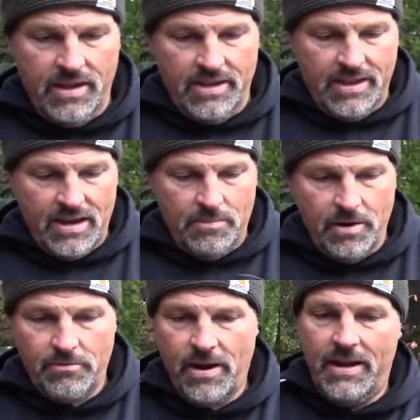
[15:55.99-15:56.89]
Take that in
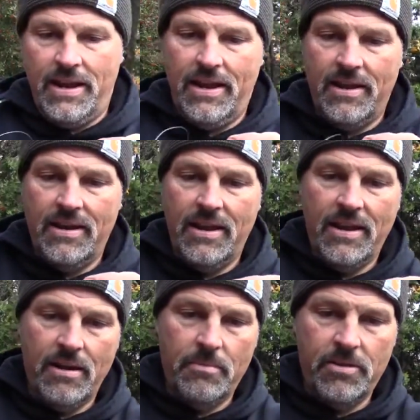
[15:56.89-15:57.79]
my right hand,
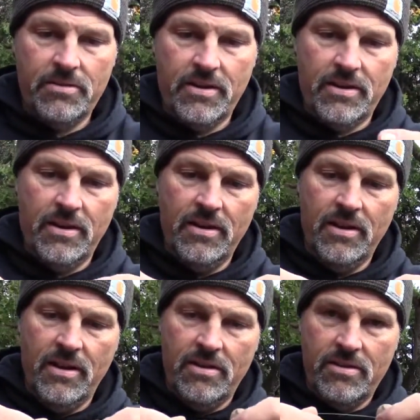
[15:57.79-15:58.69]
and I'm just gonna
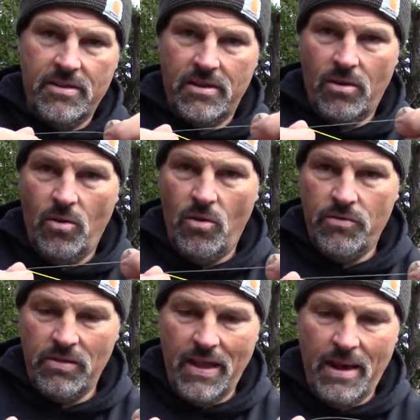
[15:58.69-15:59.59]

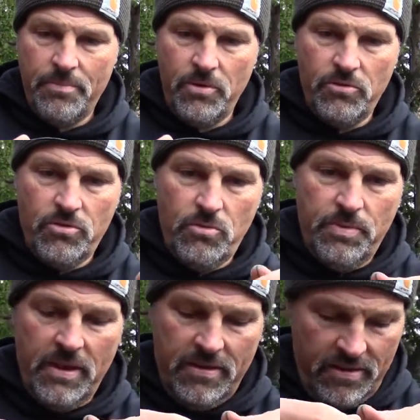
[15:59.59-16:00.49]
overlap those two
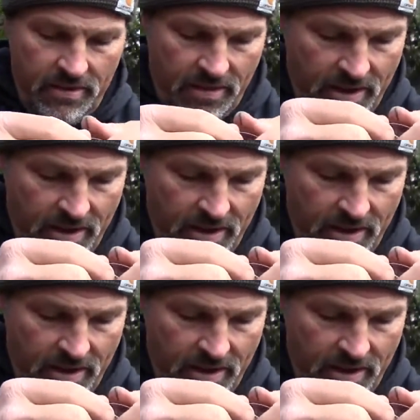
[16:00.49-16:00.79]
pieces of